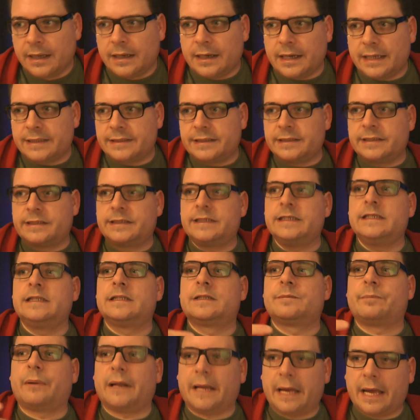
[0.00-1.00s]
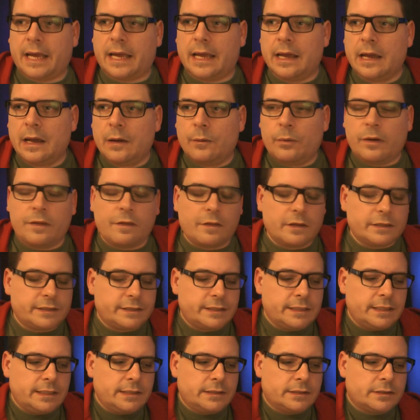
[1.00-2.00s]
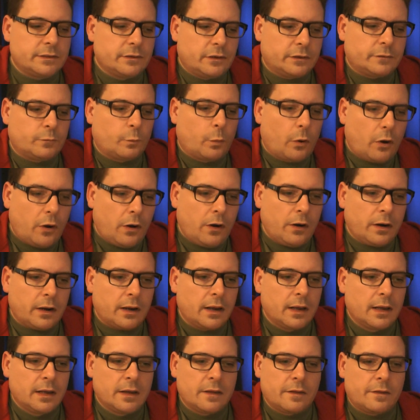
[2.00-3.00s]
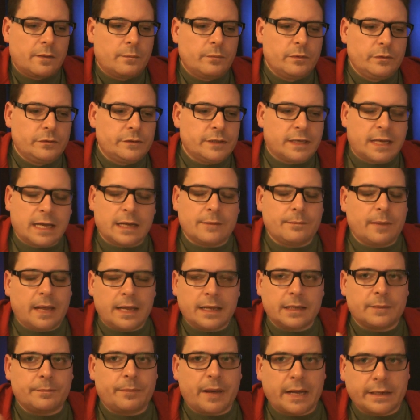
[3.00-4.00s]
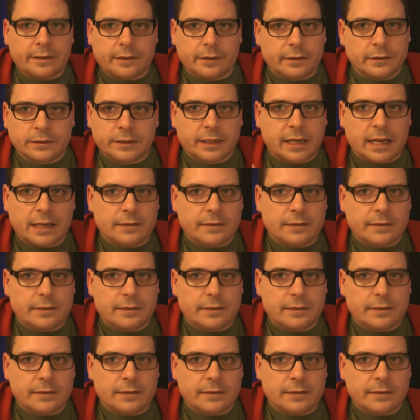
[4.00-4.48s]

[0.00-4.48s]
Let the scenes play. When the scenes not work, the music can make it better.